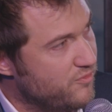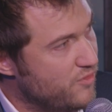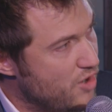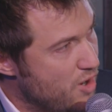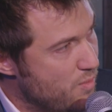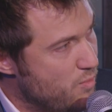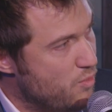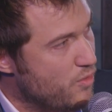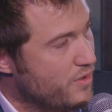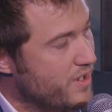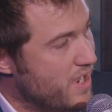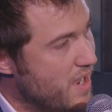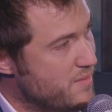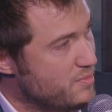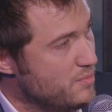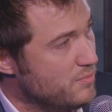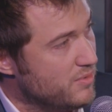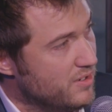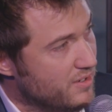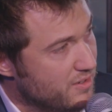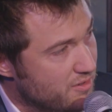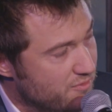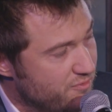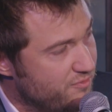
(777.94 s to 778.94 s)
far more
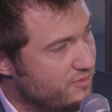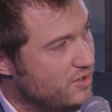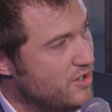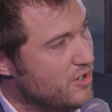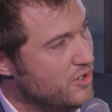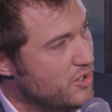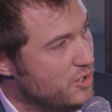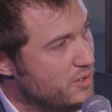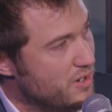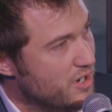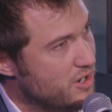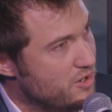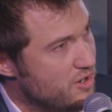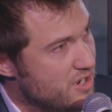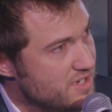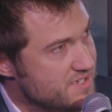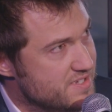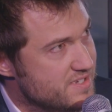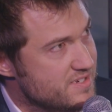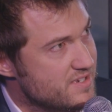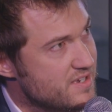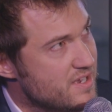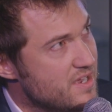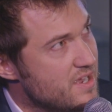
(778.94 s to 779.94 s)
capable at a far lower
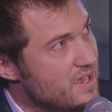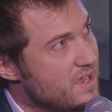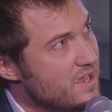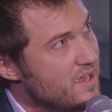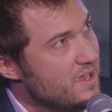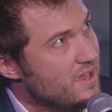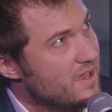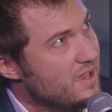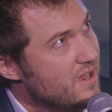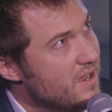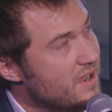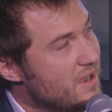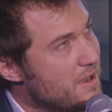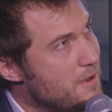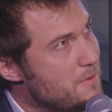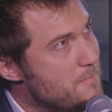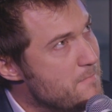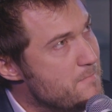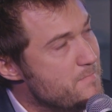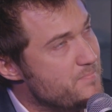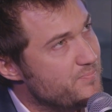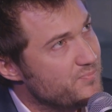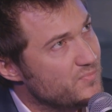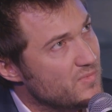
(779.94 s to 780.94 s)
cost.
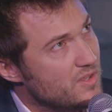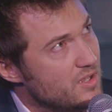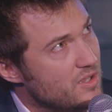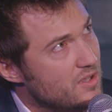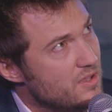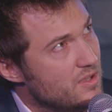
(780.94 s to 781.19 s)
In